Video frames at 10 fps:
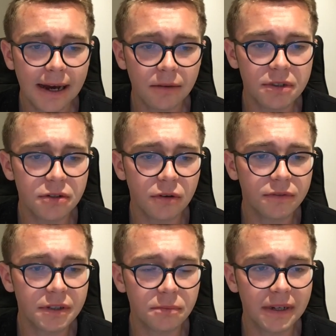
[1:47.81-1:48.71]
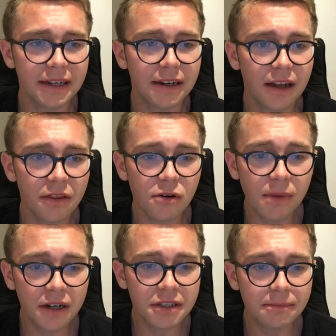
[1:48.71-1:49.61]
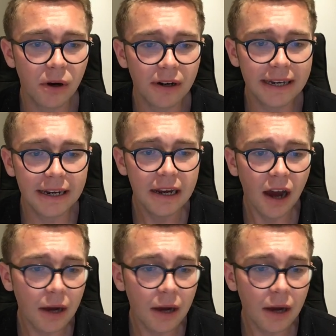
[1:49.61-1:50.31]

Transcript: which obviously would be another emerging market.